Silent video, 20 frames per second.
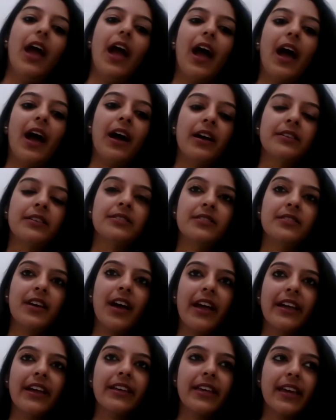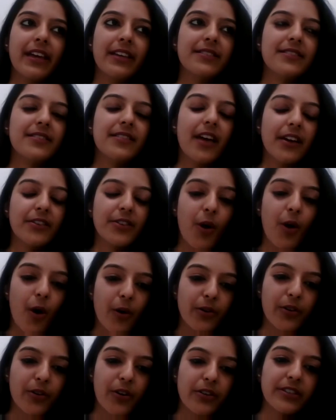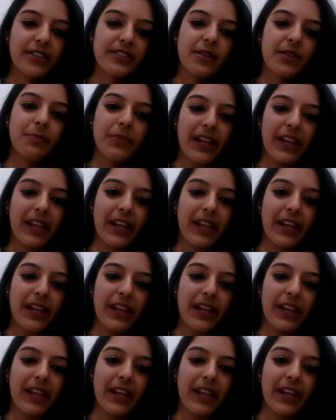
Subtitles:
And I guess that Hong Kong is a